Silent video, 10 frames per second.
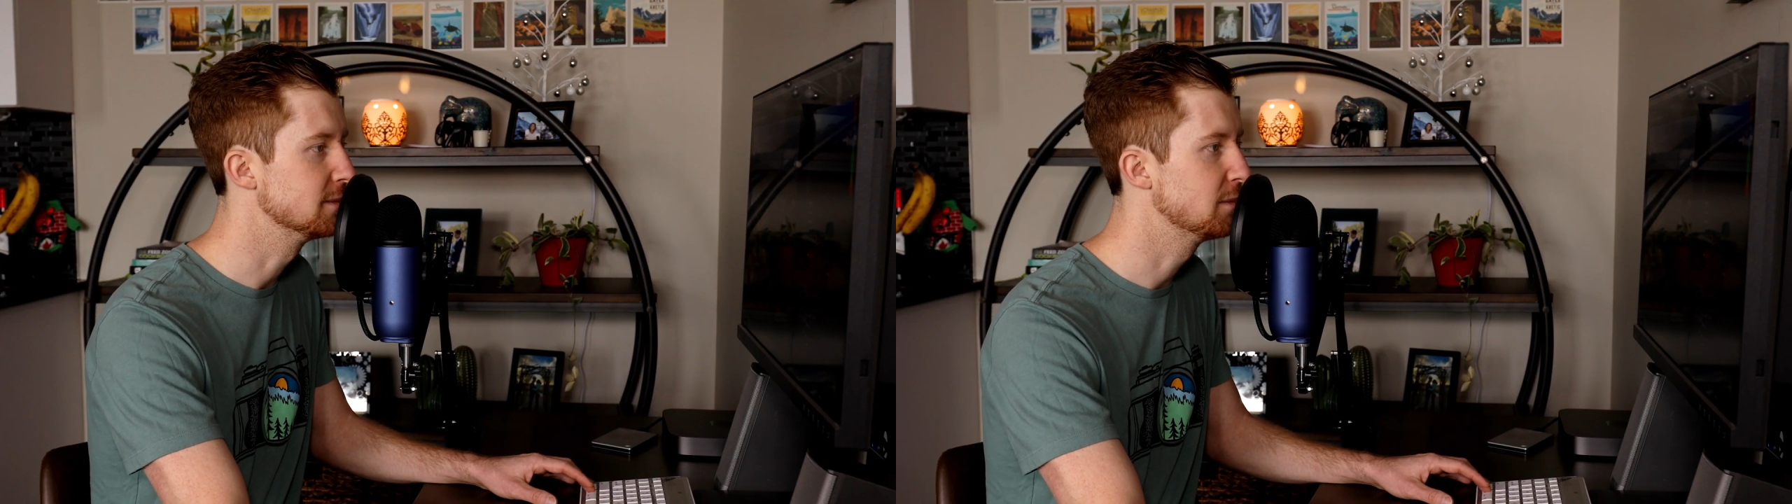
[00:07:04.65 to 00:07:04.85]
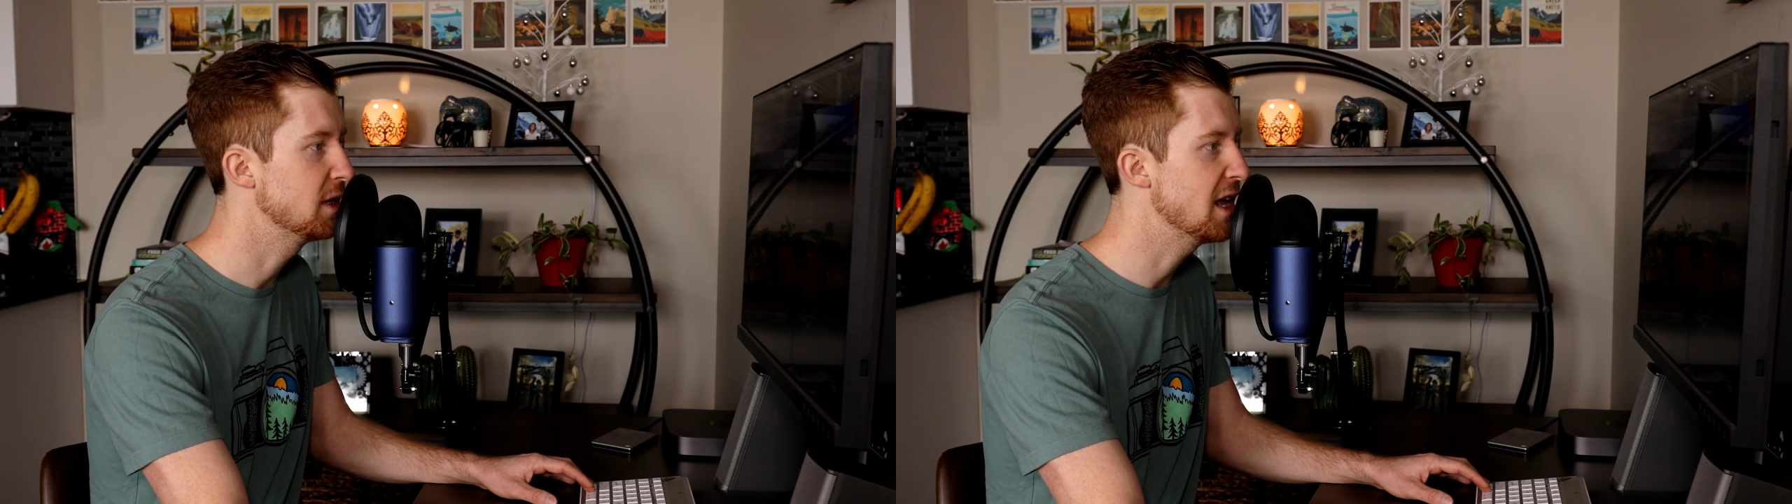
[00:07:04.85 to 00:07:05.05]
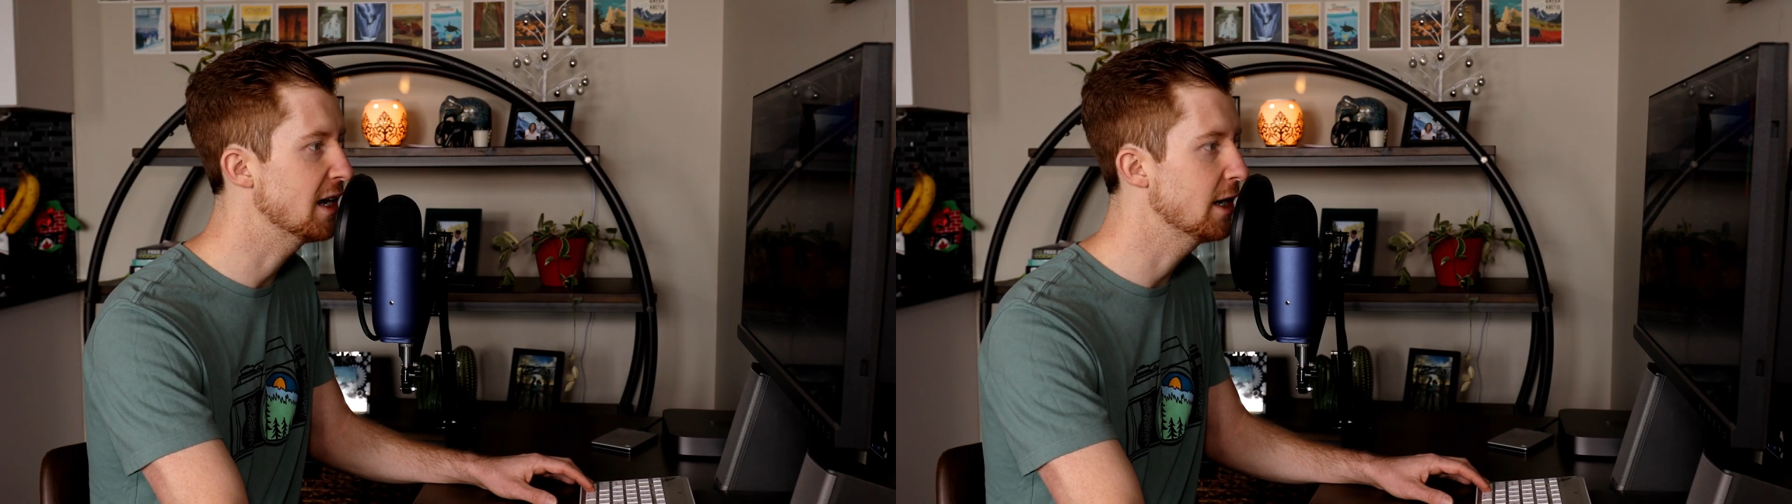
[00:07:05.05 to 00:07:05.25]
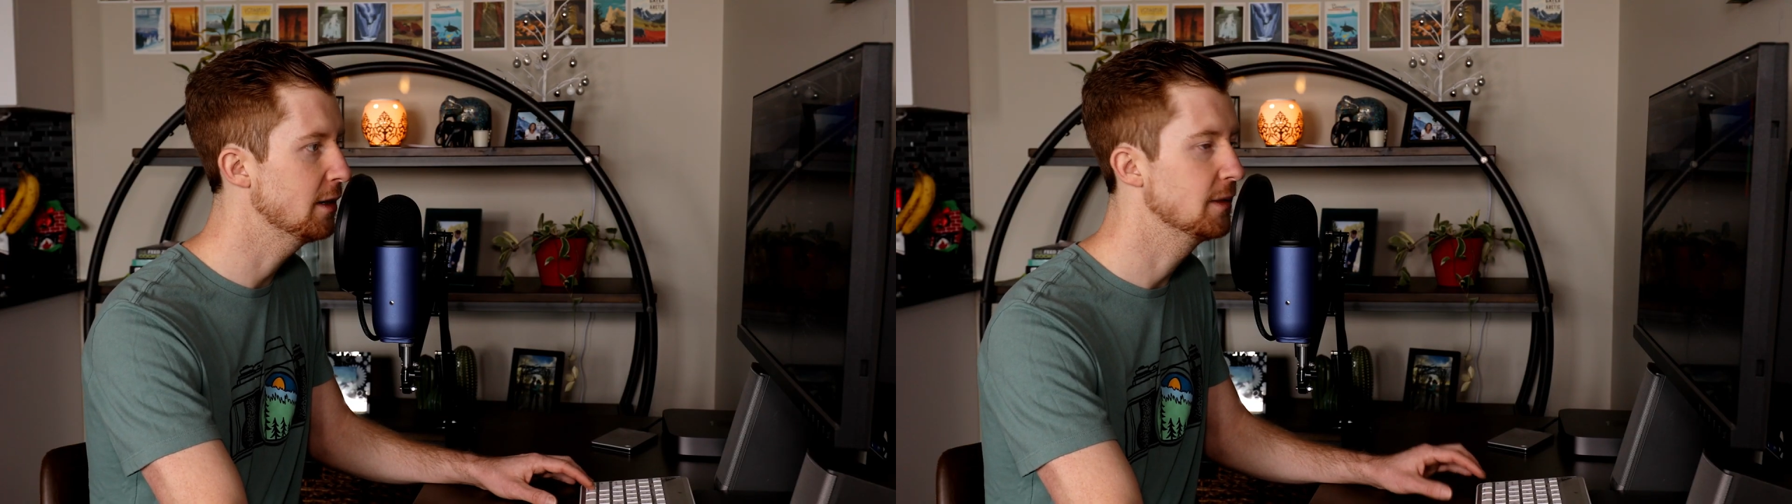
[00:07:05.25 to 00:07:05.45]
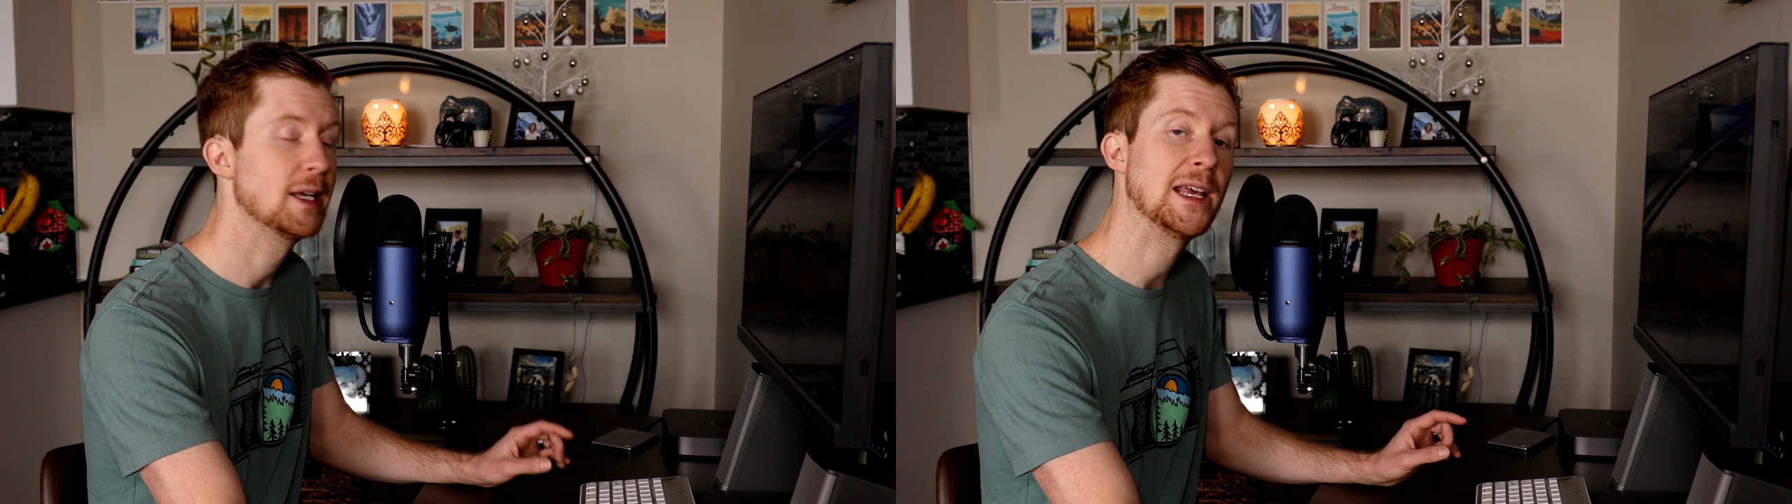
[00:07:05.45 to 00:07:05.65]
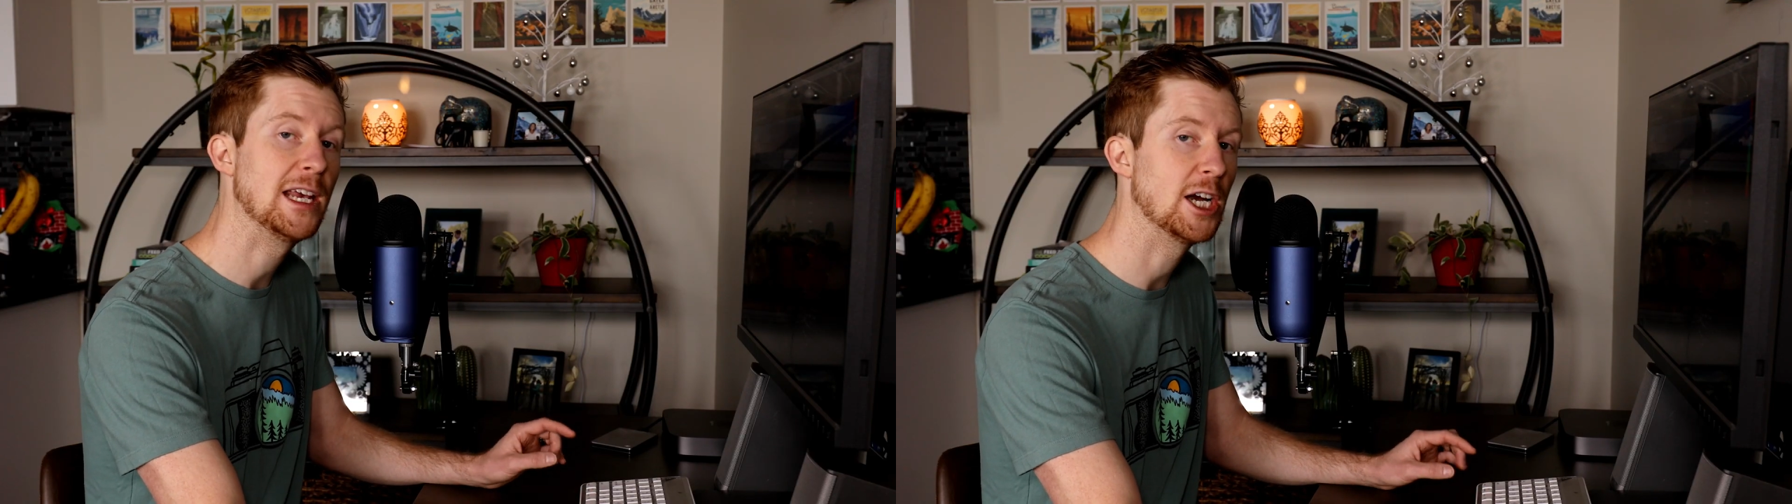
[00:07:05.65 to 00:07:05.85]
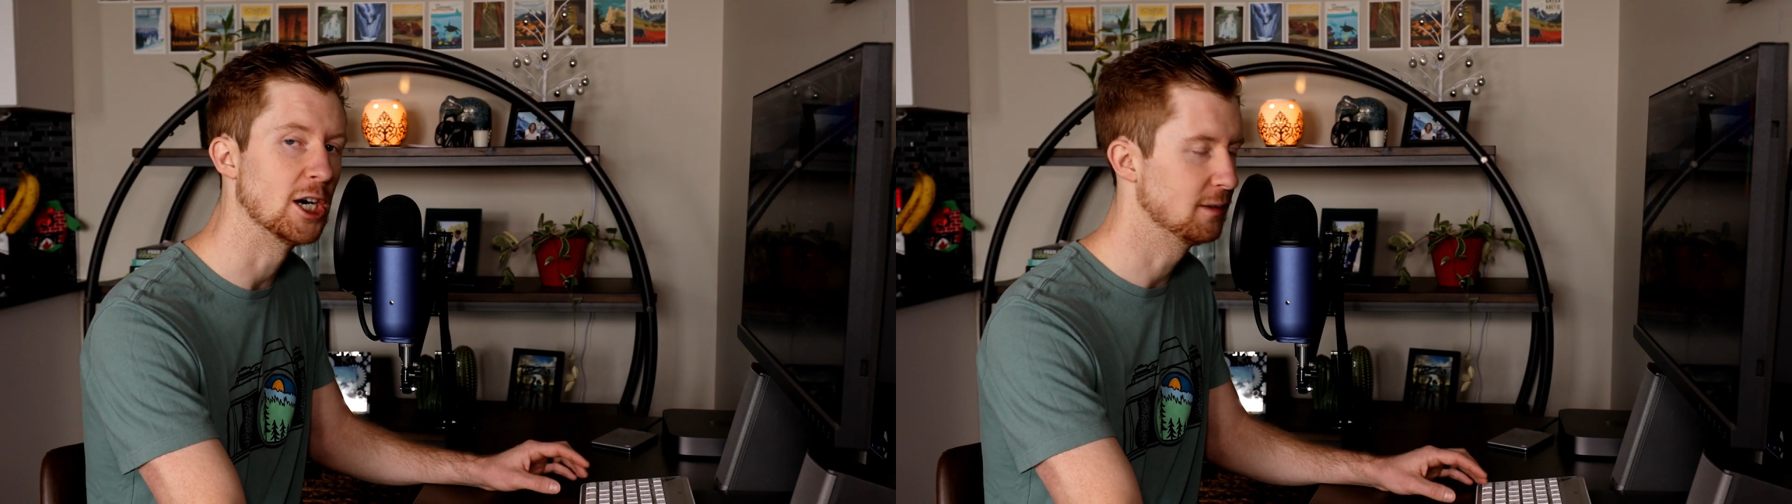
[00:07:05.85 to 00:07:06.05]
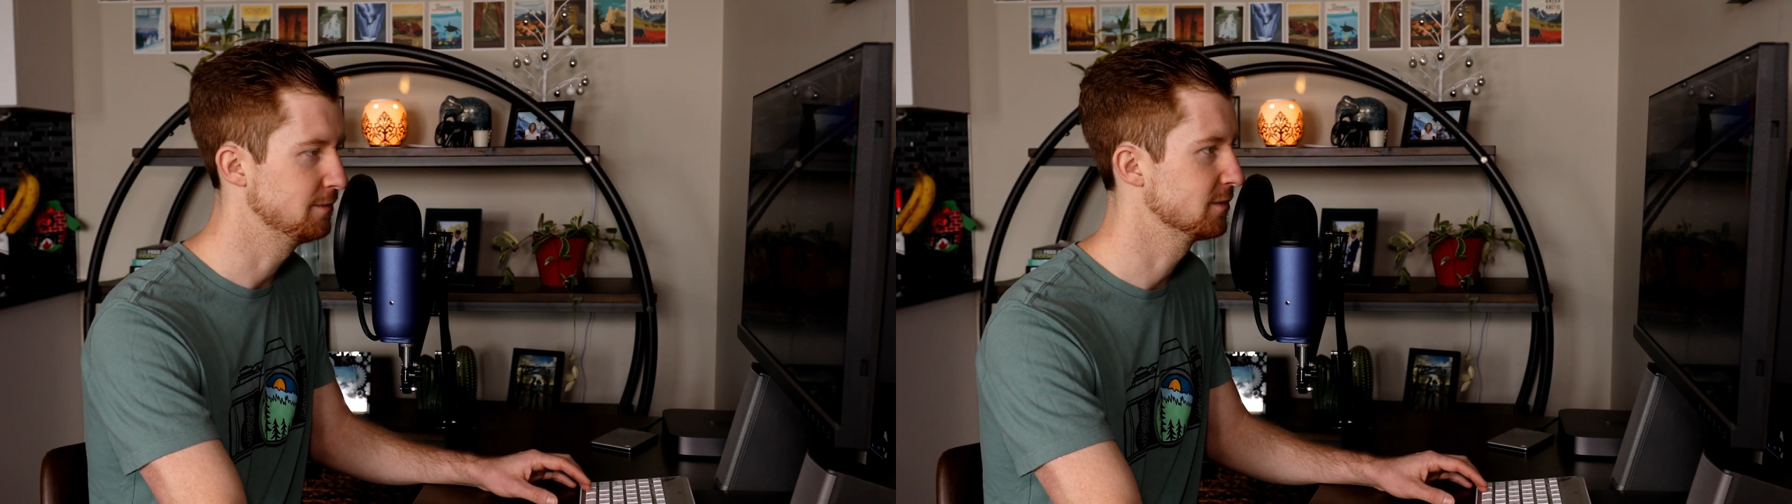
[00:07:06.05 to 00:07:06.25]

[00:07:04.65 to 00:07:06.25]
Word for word: Plug here.